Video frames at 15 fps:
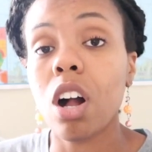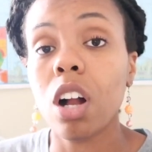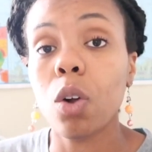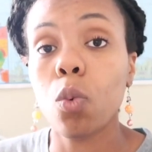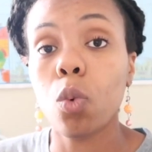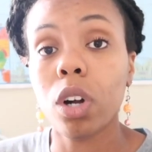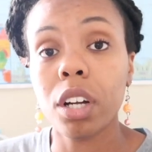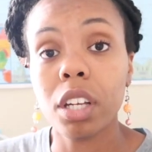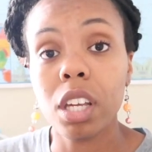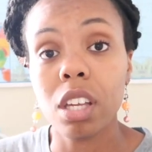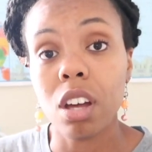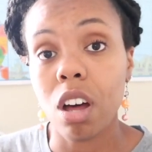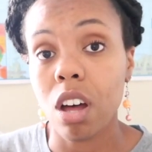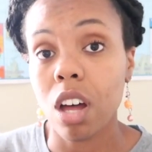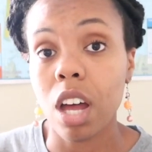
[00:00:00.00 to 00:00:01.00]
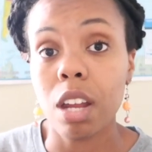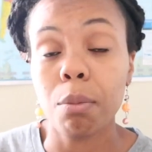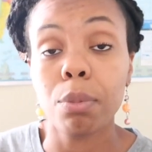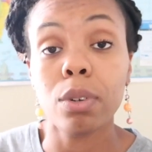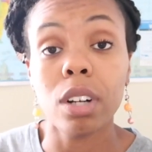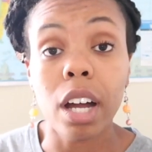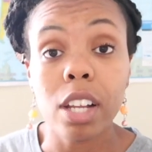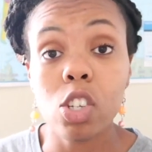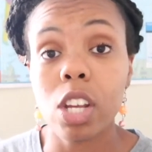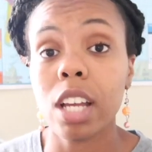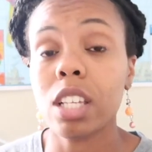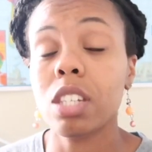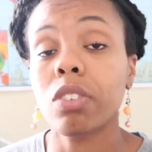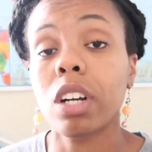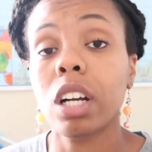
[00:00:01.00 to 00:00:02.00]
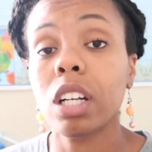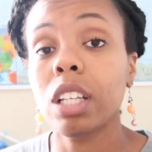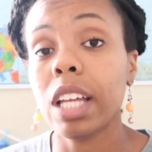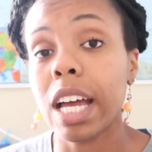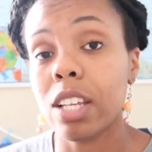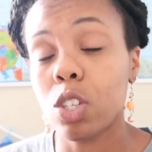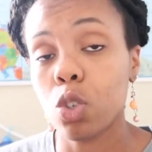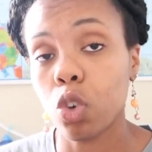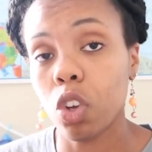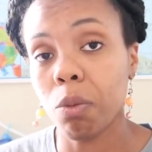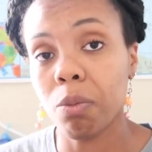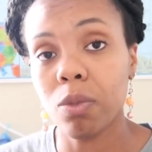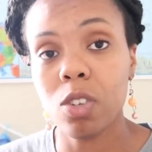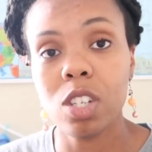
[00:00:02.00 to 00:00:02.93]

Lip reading: are working on projects for our classroom,